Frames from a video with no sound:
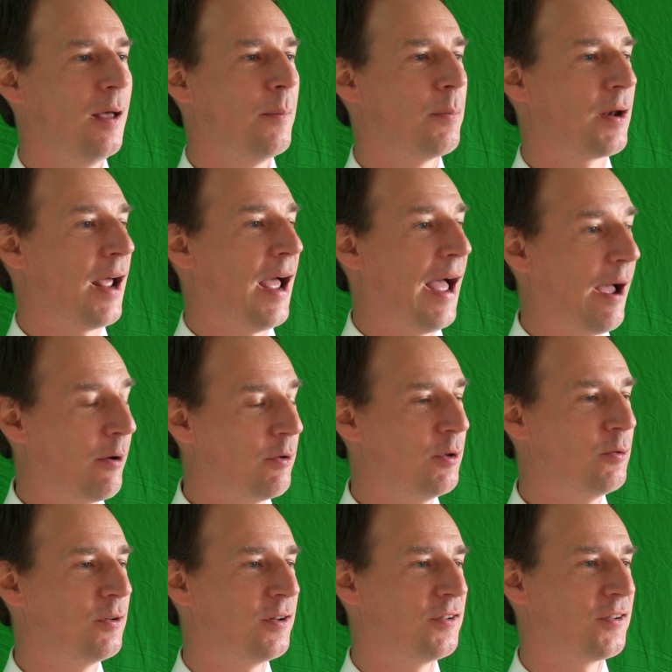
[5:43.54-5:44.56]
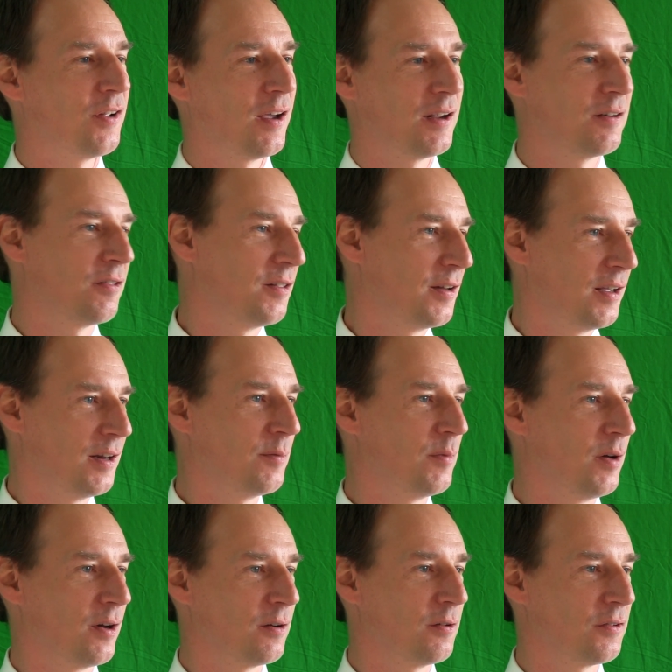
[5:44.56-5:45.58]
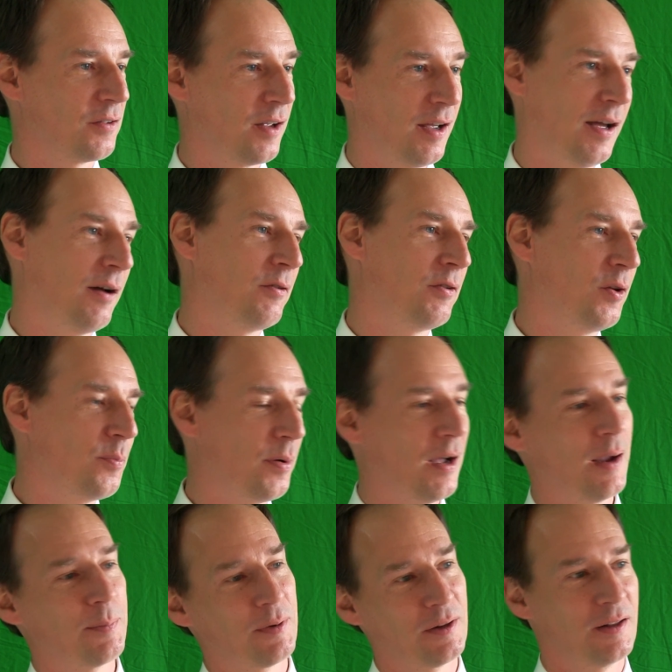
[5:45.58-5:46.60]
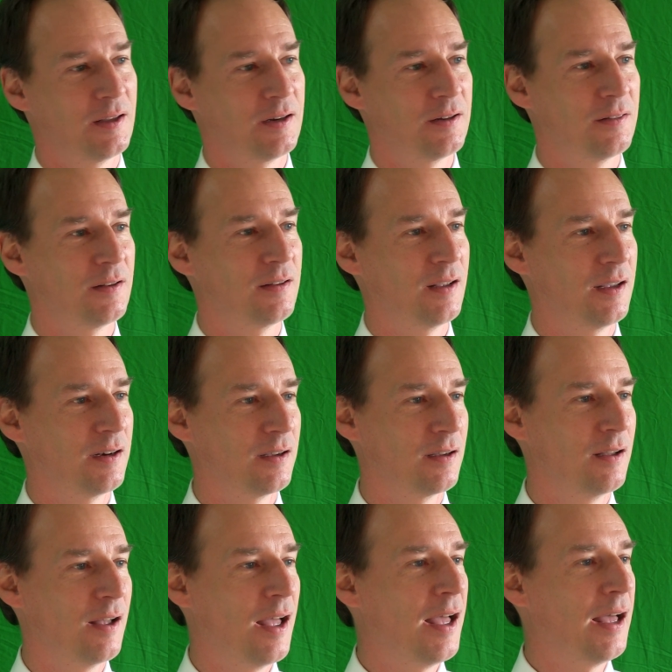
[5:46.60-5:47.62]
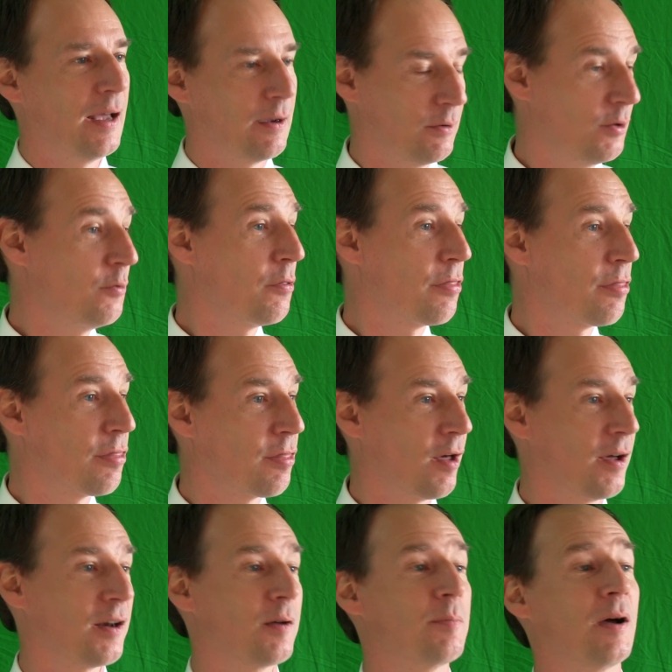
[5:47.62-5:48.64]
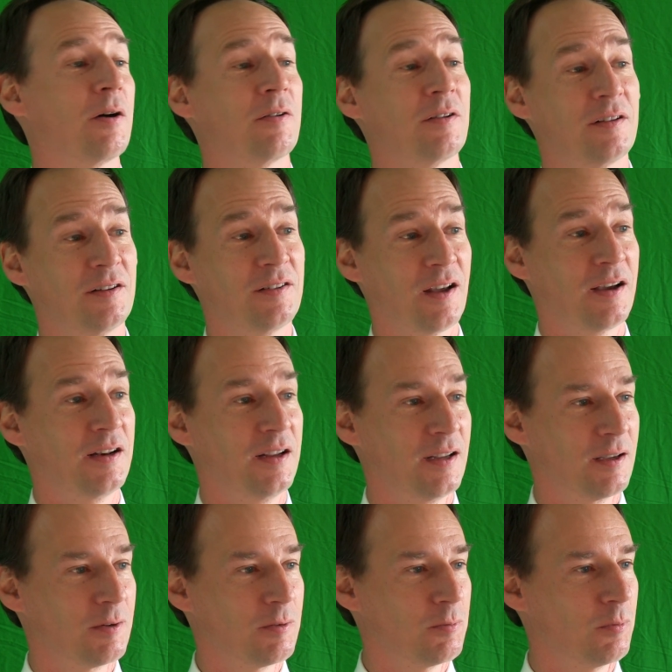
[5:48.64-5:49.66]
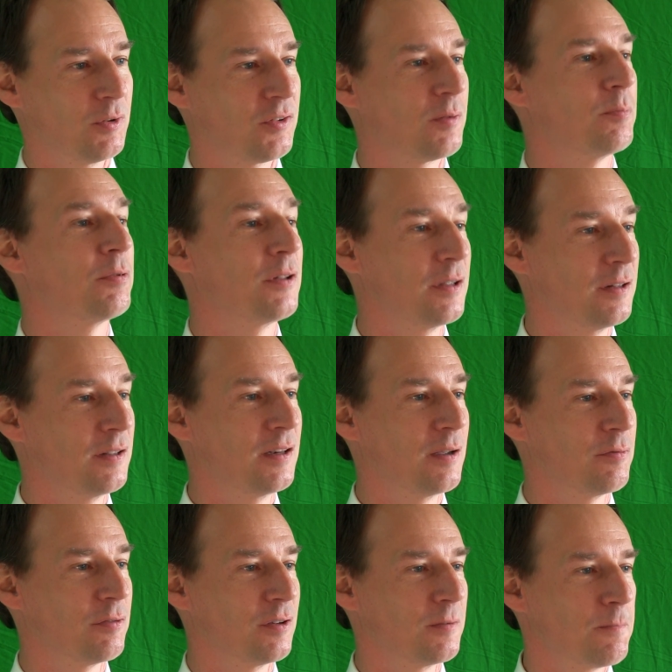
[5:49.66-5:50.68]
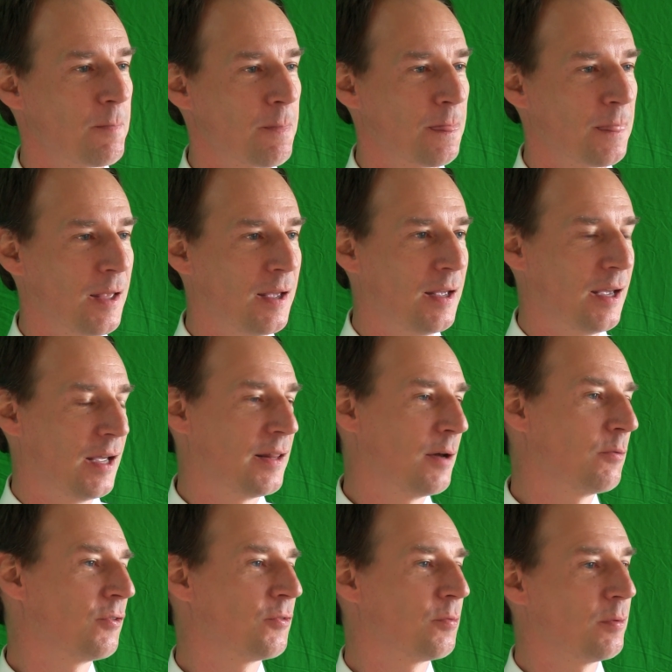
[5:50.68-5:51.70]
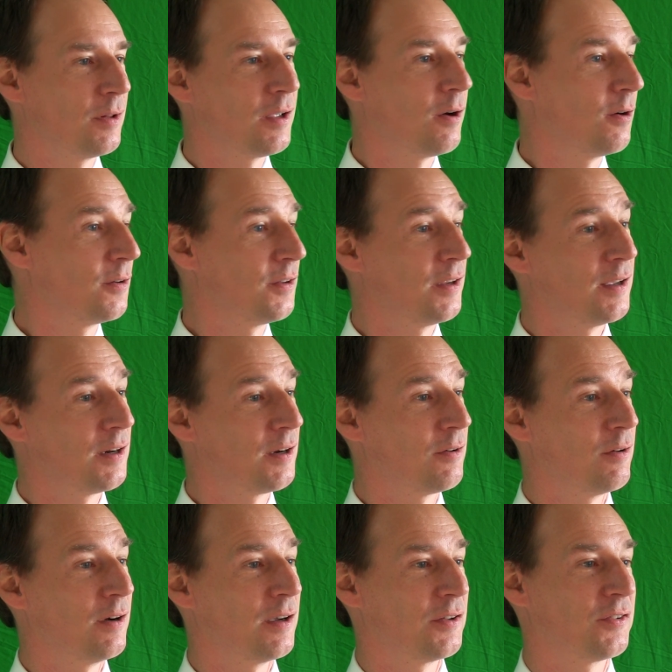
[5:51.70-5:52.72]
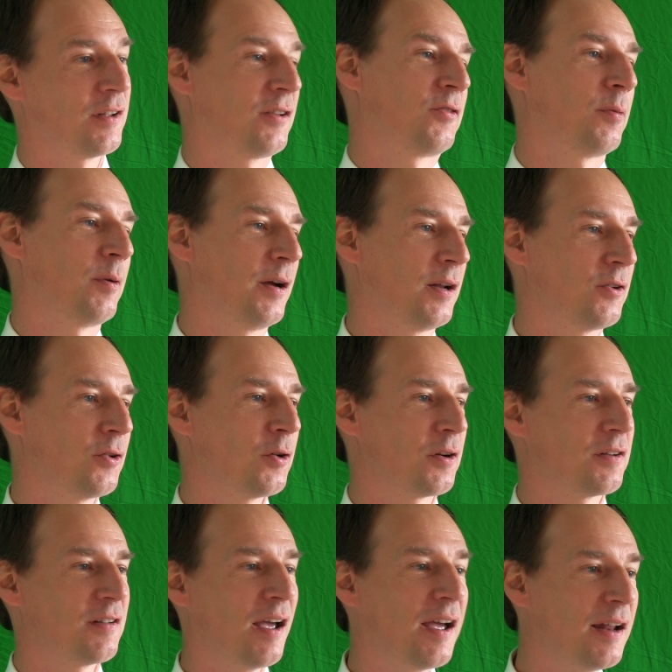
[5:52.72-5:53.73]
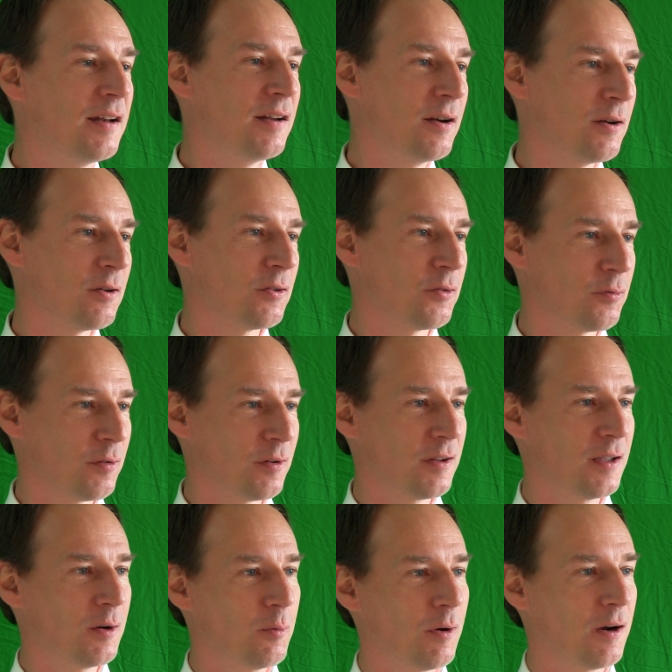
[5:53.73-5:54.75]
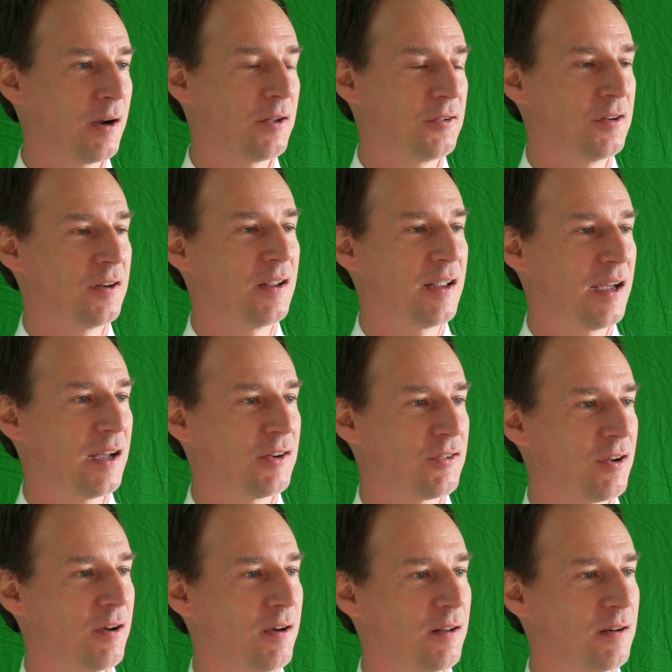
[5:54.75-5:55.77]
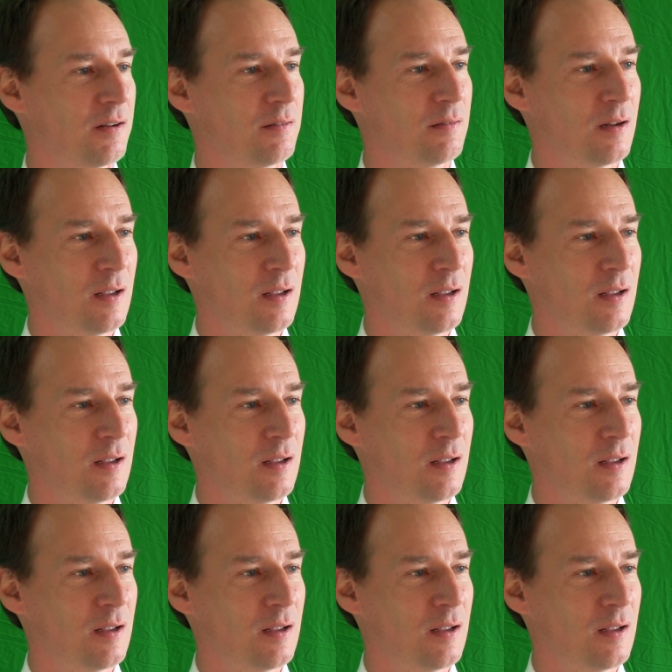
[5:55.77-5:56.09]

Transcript: but how you designed the data models, how you populated the data, how you thought about designing it was completely different. And that was really hard to get across. That's why it took 10 years for data warehousing to catch on. And